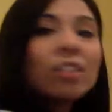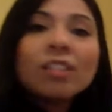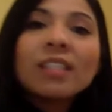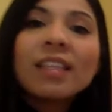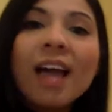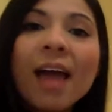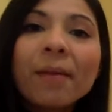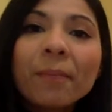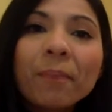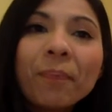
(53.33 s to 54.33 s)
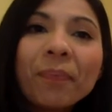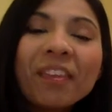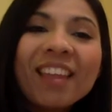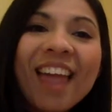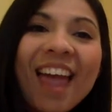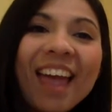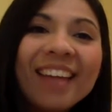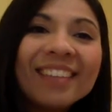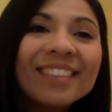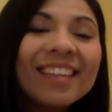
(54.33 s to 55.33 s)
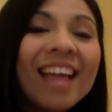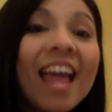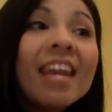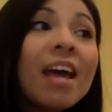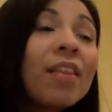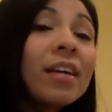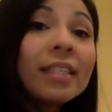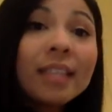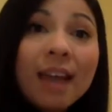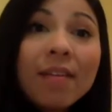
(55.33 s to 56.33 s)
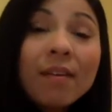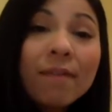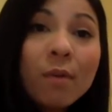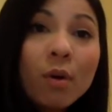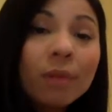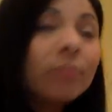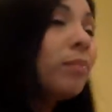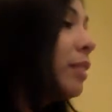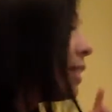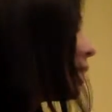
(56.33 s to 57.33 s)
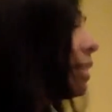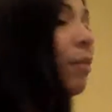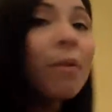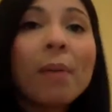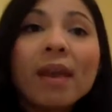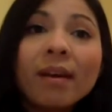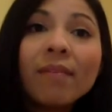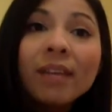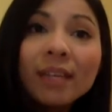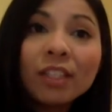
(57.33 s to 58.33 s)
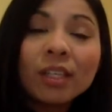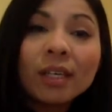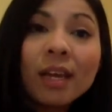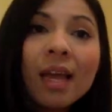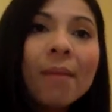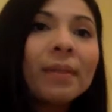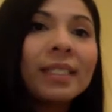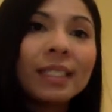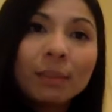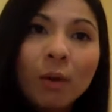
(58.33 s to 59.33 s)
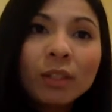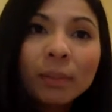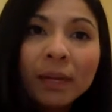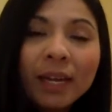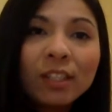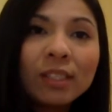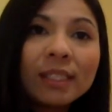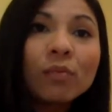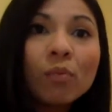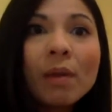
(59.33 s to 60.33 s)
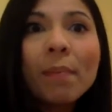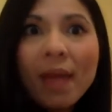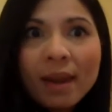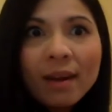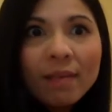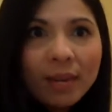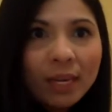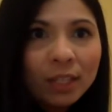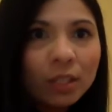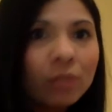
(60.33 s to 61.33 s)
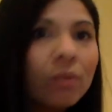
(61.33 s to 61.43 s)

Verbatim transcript: Do you see that? Okay. Now there's another form. This is the repetitive addition. But since multiplication is repetitive addition,